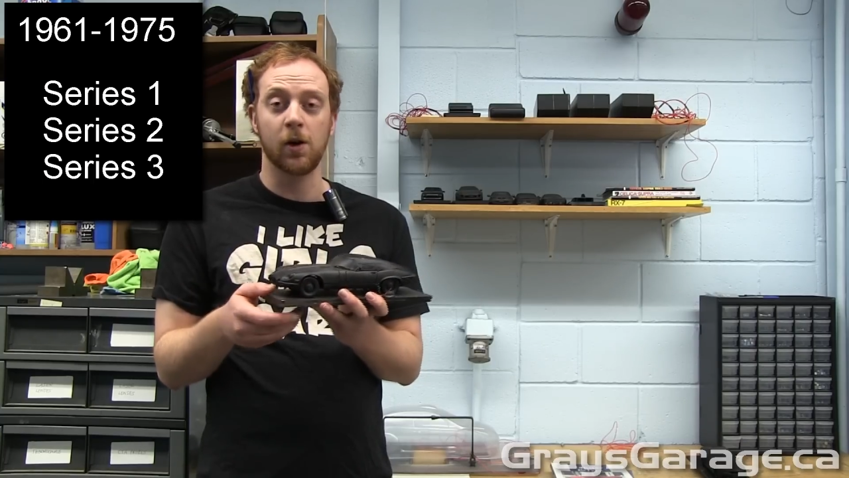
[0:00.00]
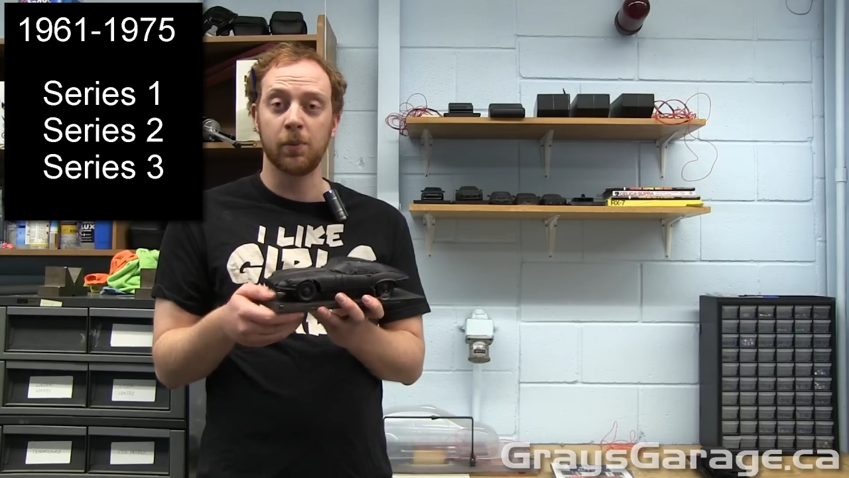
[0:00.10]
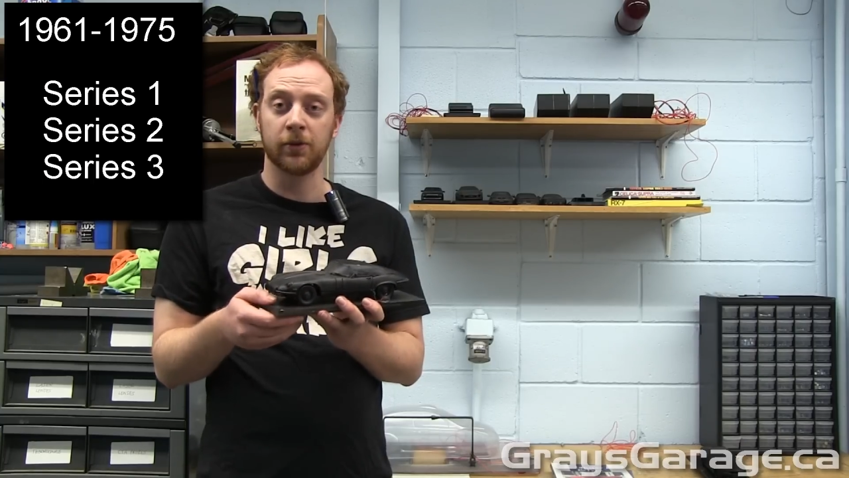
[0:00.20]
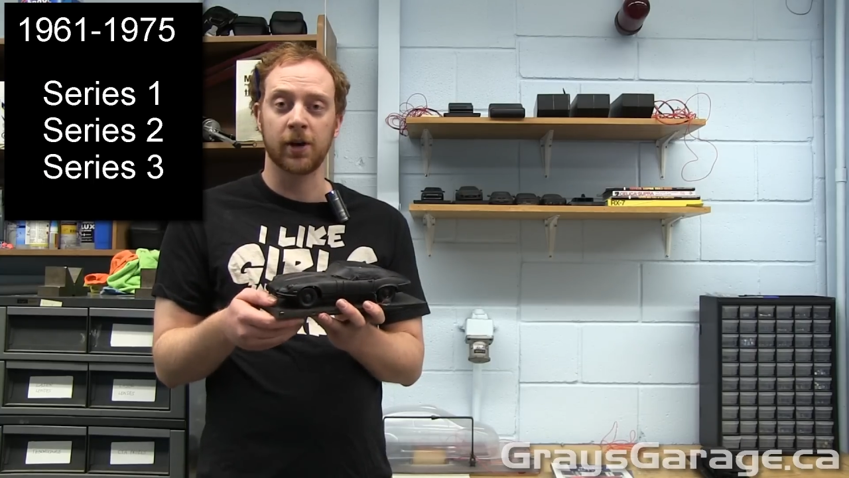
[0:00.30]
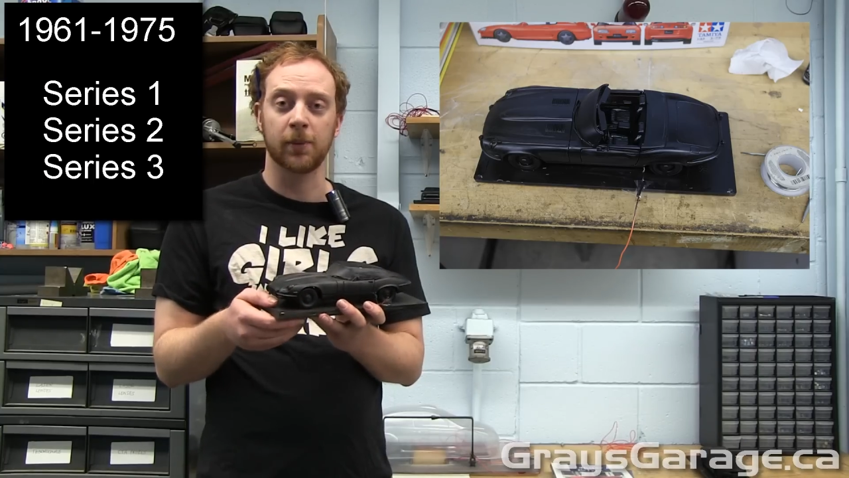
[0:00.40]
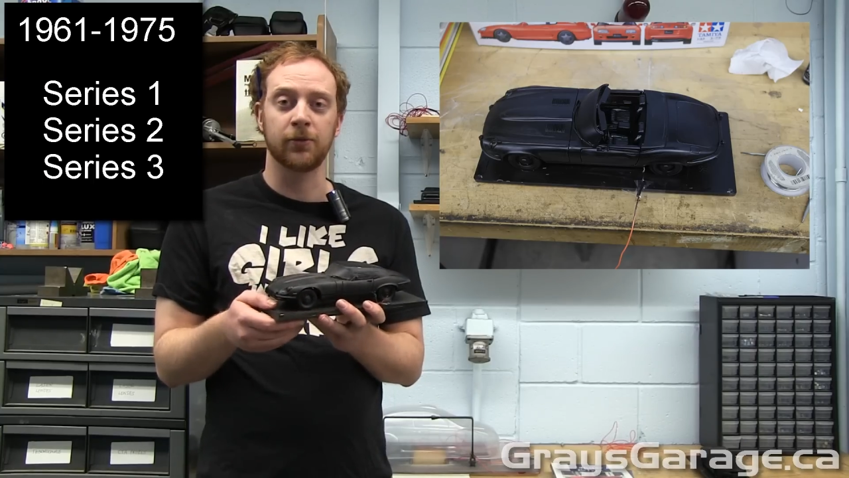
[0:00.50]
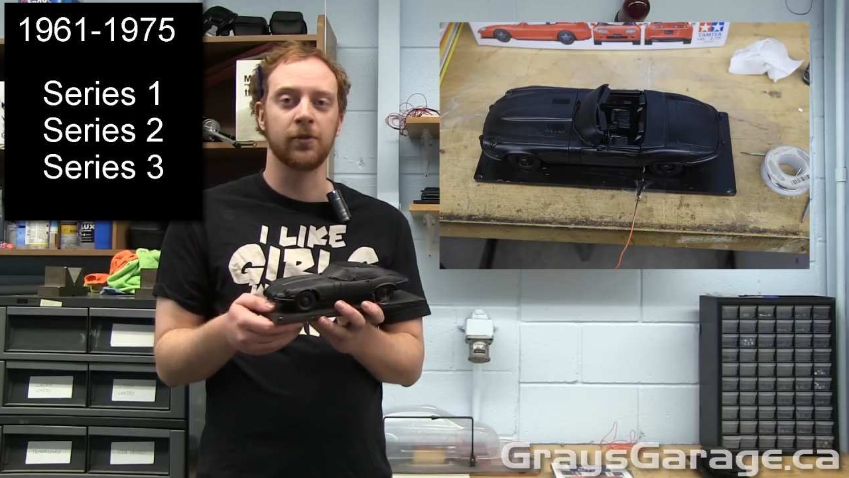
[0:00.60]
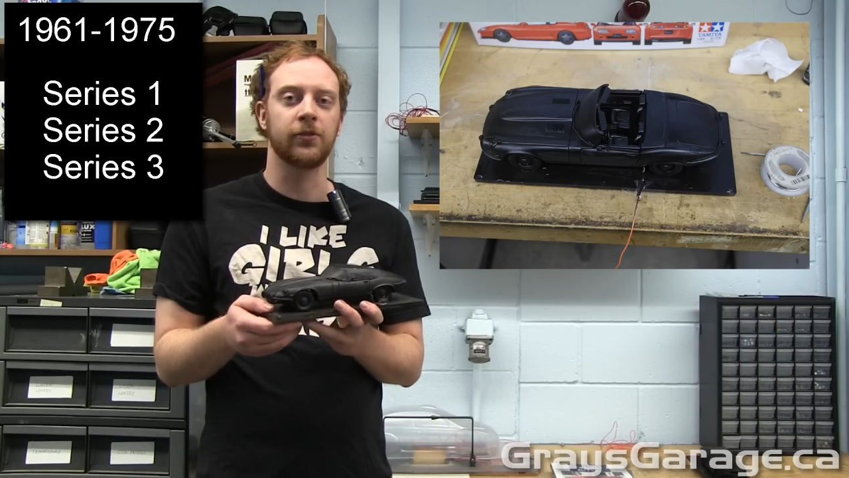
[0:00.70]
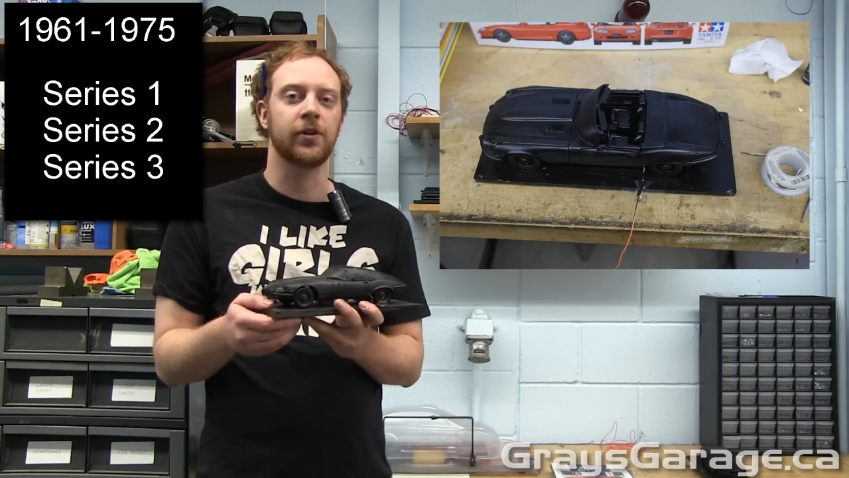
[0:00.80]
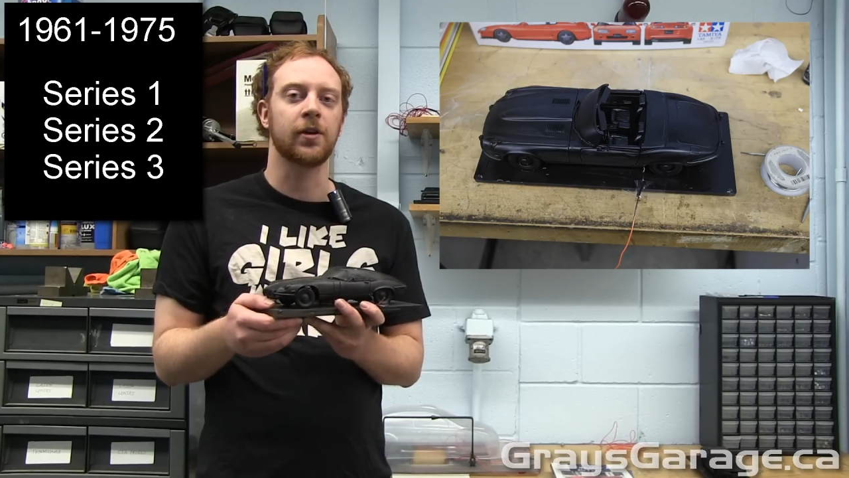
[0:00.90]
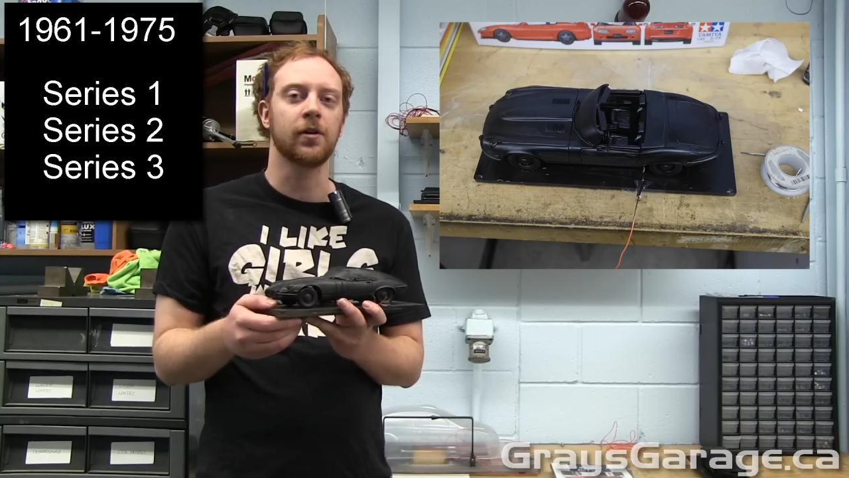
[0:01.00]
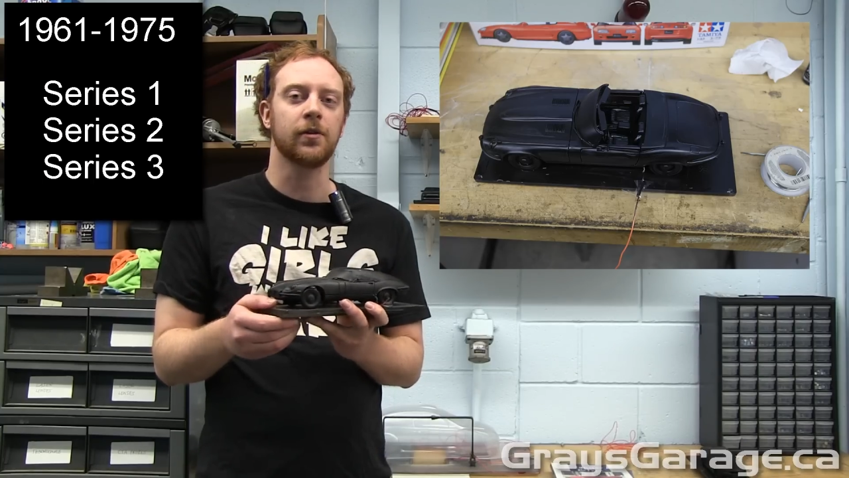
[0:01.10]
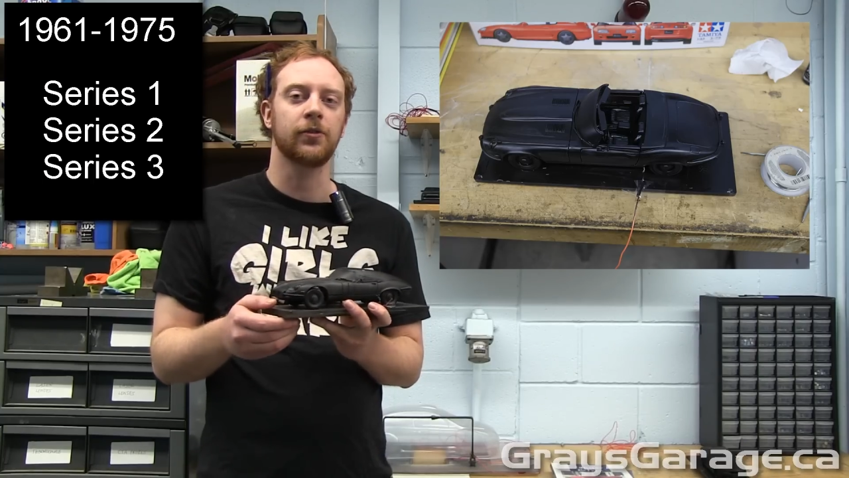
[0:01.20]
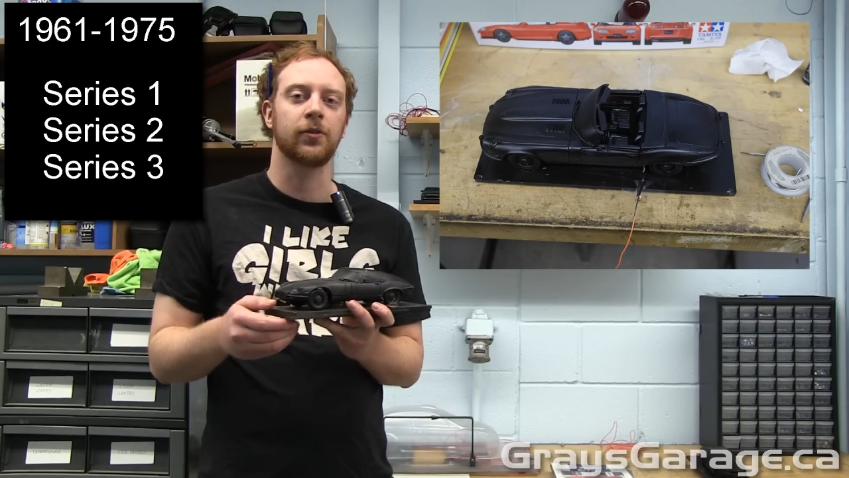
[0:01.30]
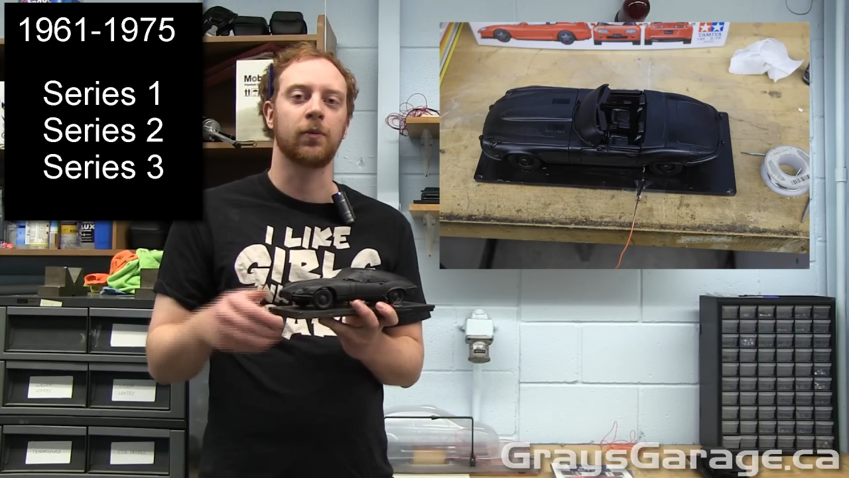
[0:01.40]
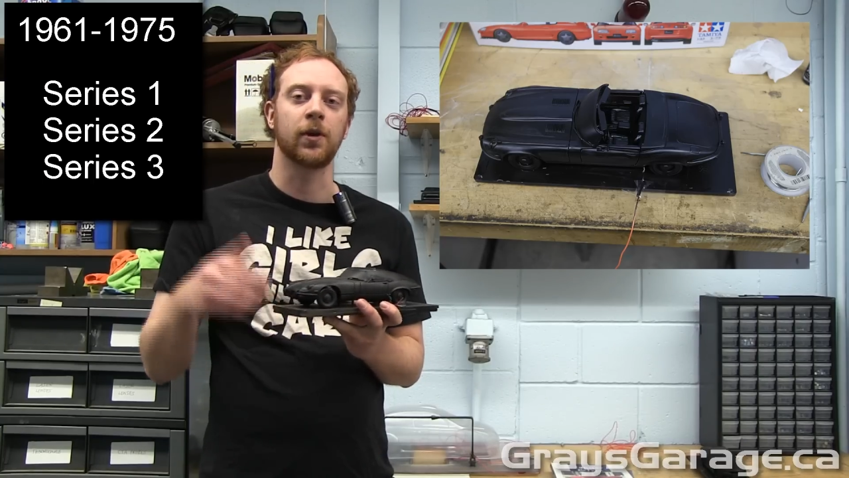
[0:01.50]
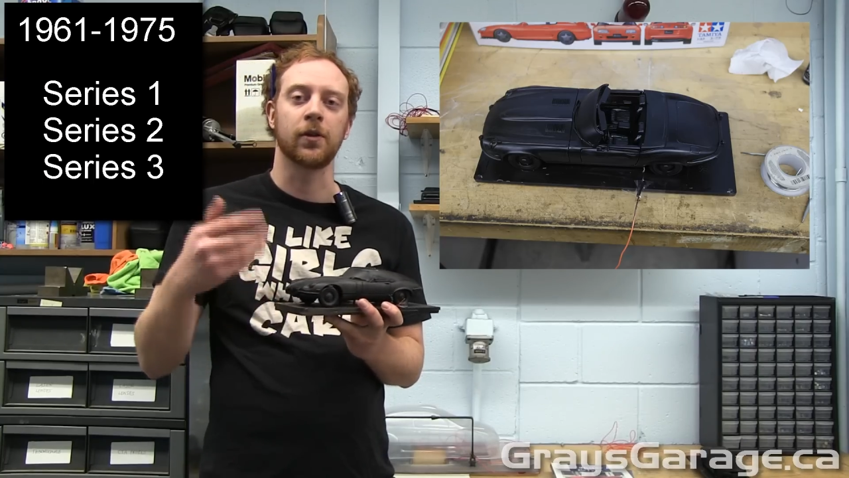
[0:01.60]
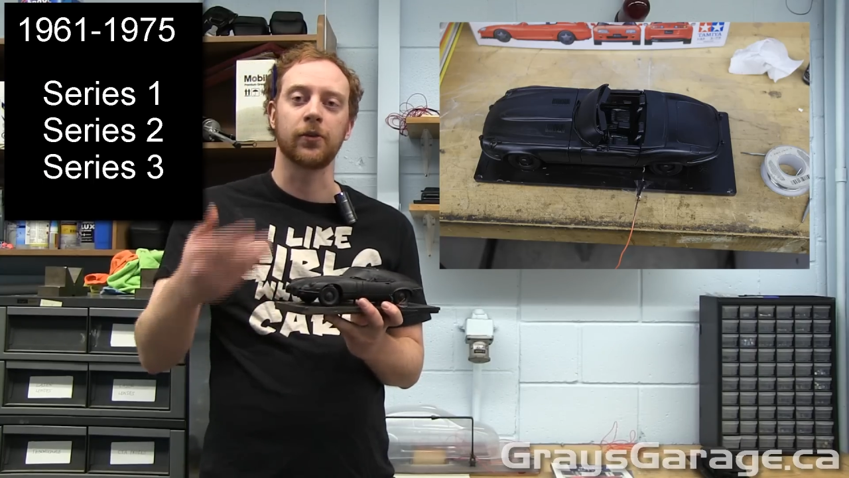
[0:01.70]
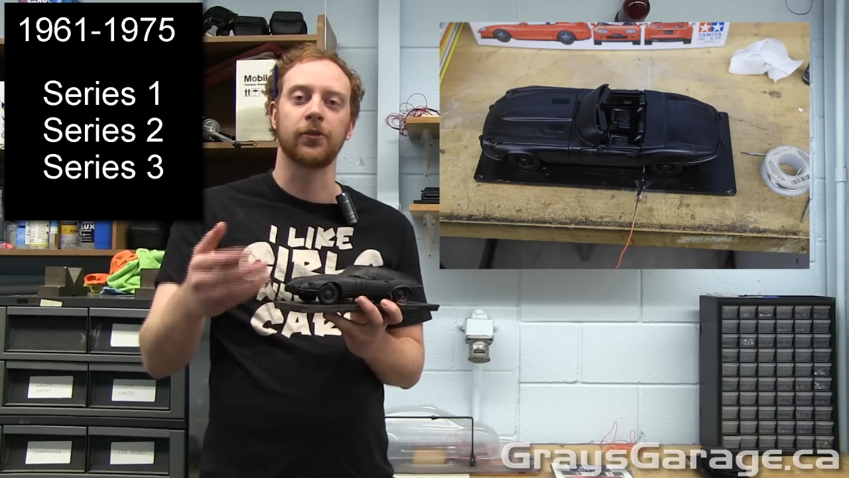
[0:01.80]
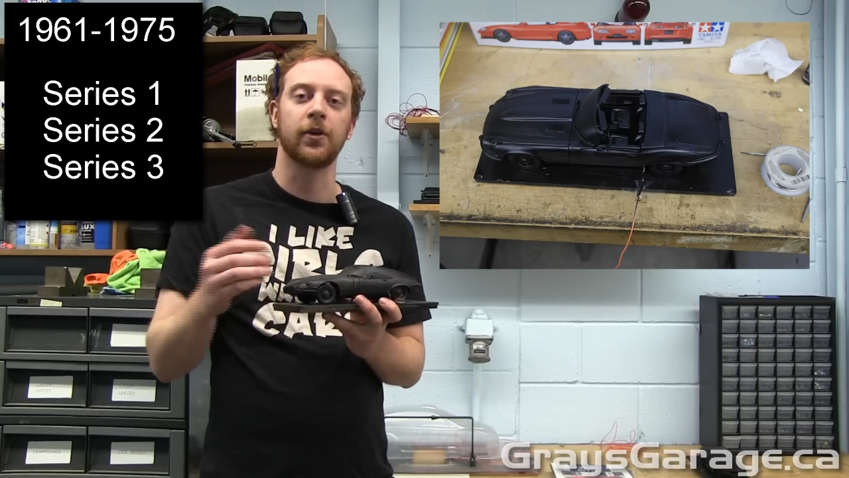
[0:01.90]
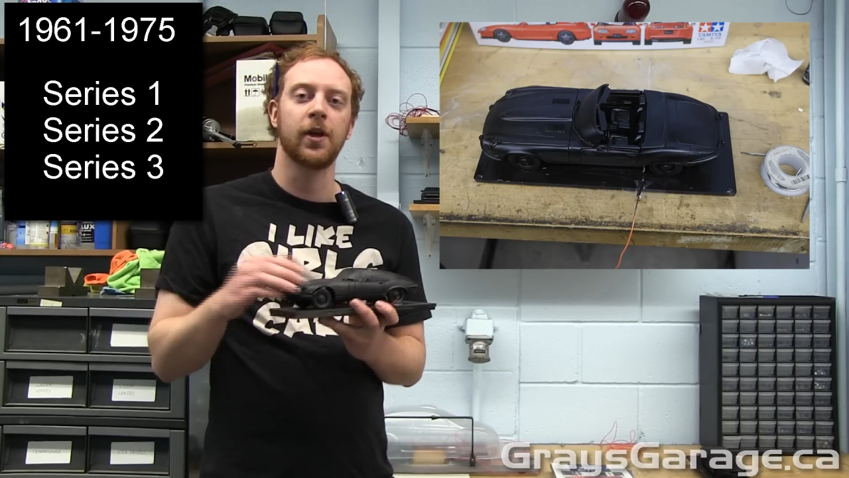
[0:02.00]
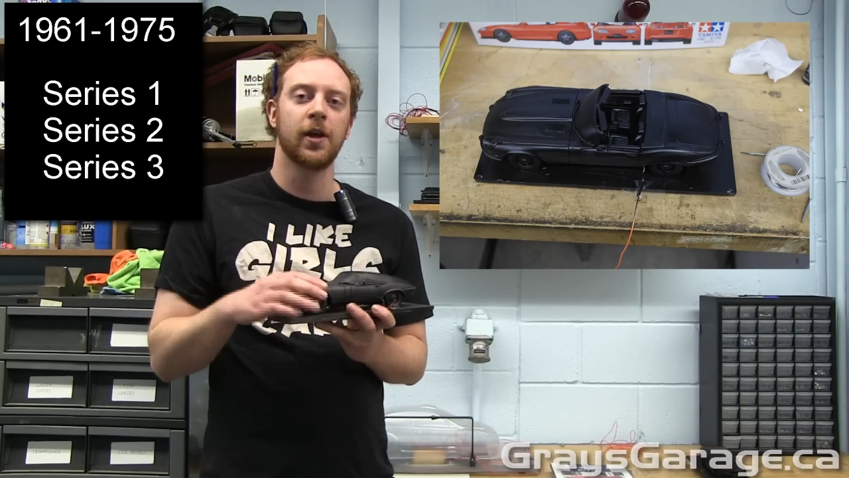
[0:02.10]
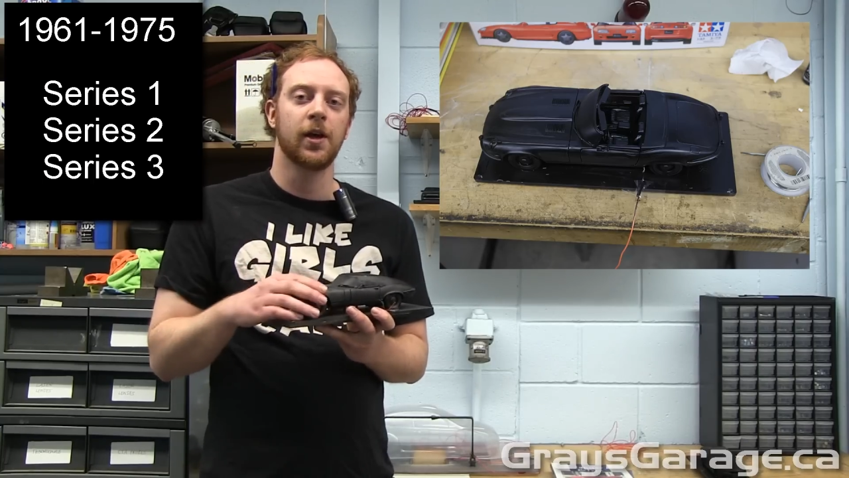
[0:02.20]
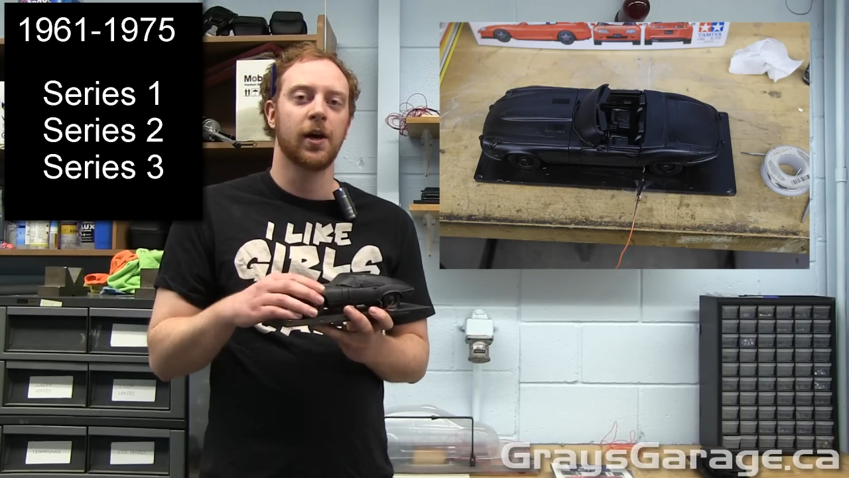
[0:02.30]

open-top two-seater, so one of those